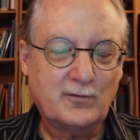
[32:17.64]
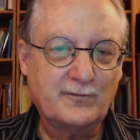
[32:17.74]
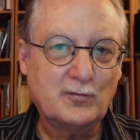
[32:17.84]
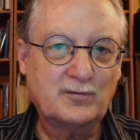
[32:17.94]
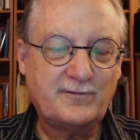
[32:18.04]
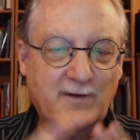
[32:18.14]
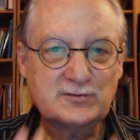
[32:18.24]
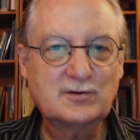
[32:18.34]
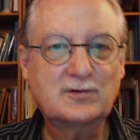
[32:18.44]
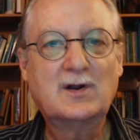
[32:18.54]
of those
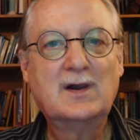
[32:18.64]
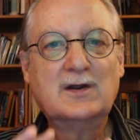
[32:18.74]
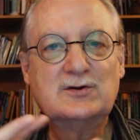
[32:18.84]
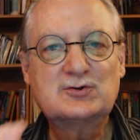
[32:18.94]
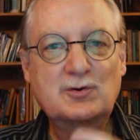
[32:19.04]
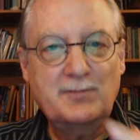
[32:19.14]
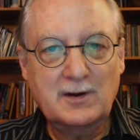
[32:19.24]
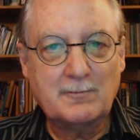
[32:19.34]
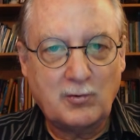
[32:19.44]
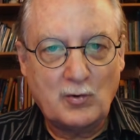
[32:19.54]
functions should be
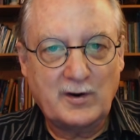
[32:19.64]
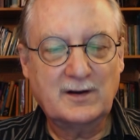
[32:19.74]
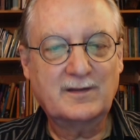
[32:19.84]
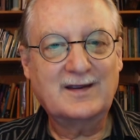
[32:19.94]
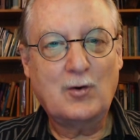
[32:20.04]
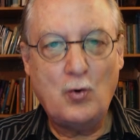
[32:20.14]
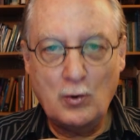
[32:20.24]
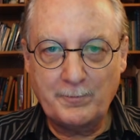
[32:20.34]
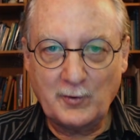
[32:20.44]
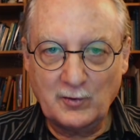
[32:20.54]
employed. The
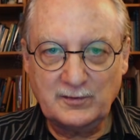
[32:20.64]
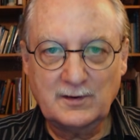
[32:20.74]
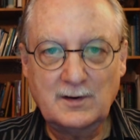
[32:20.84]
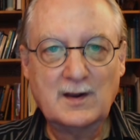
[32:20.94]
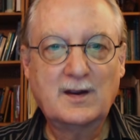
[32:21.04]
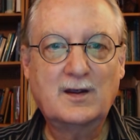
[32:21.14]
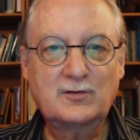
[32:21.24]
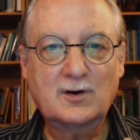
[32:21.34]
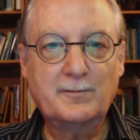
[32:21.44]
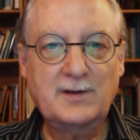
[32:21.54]
whole person is
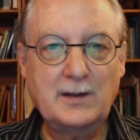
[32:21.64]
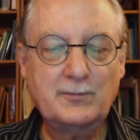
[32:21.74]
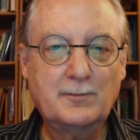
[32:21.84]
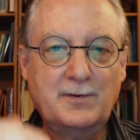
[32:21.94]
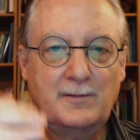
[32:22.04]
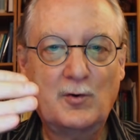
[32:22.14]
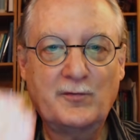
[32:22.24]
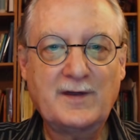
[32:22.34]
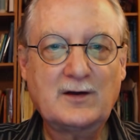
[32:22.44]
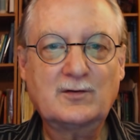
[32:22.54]
going to be able to be
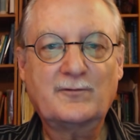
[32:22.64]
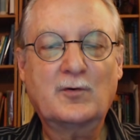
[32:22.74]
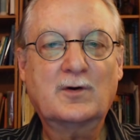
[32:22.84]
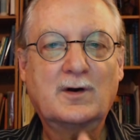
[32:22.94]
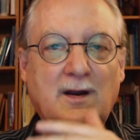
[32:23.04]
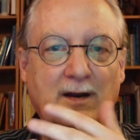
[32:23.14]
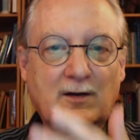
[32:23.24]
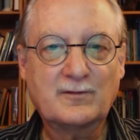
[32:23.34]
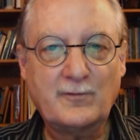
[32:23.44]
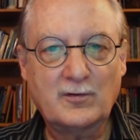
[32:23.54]
both extroverted and
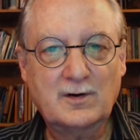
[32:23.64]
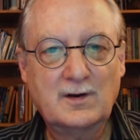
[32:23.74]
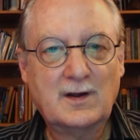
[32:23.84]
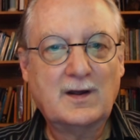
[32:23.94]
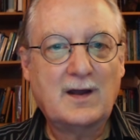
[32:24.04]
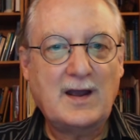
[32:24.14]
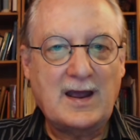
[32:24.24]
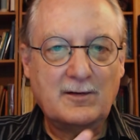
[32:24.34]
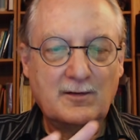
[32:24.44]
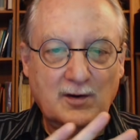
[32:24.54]
introverted
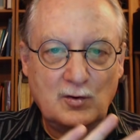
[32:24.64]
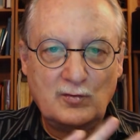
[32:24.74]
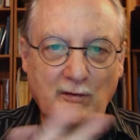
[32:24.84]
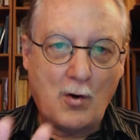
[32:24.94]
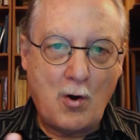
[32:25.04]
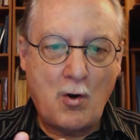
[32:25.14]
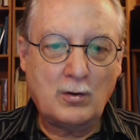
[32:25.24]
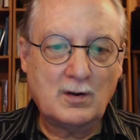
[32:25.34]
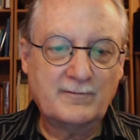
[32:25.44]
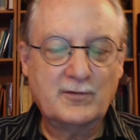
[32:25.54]
and use
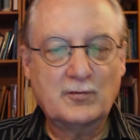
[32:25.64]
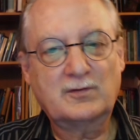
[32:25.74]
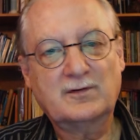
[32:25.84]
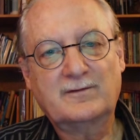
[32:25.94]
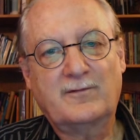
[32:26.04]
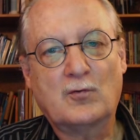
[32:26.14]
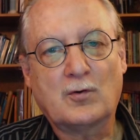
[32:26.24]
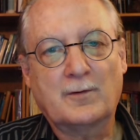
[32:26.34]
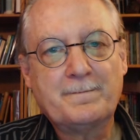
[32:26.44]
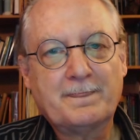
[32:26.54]
all of those
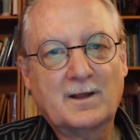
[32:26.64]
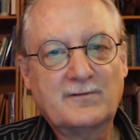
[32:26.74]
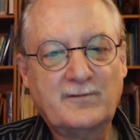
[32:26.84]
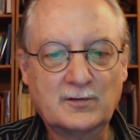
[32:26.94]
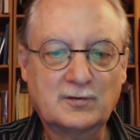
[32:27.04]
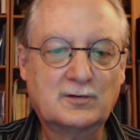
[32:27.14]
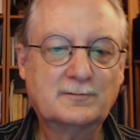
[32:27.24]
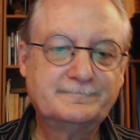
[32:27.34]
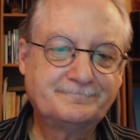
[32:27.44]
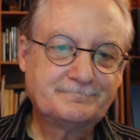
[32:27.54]
4 functions.
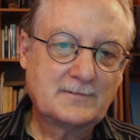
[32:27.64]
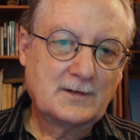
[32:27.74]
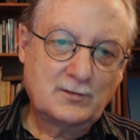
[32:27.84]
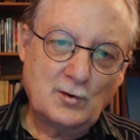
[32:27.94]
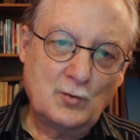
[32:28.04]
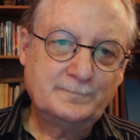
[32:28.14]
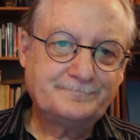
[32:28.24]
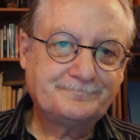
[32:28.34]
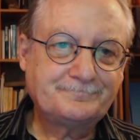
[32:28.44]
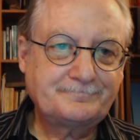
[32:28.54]
So
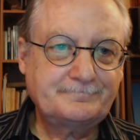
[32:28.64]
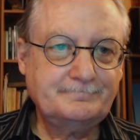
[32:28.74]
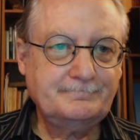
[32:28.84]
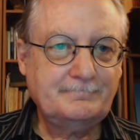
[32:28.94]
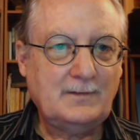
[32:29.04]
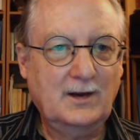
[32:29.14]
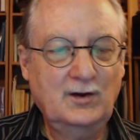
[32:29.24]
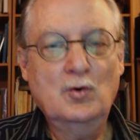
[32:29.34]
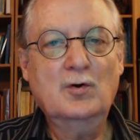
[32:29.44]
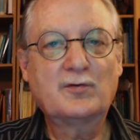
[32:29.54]

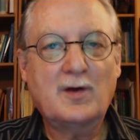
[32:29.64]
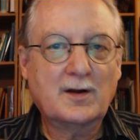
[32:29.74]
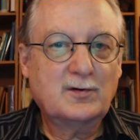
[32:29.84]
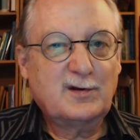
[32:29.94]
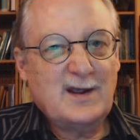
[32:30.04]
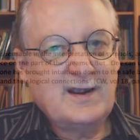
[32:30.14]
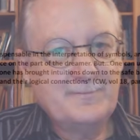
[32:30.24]
Jung goes on to say,